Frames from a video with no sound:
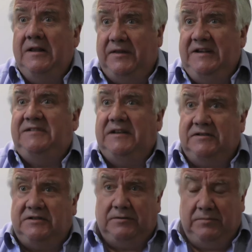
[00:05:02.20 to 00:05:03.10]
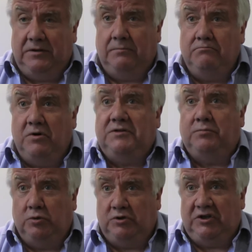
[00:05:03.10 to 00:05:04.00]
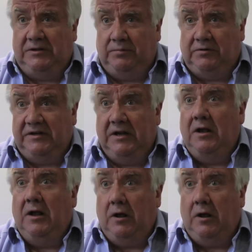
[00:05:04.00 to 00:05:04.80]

These things can be done much more cheaply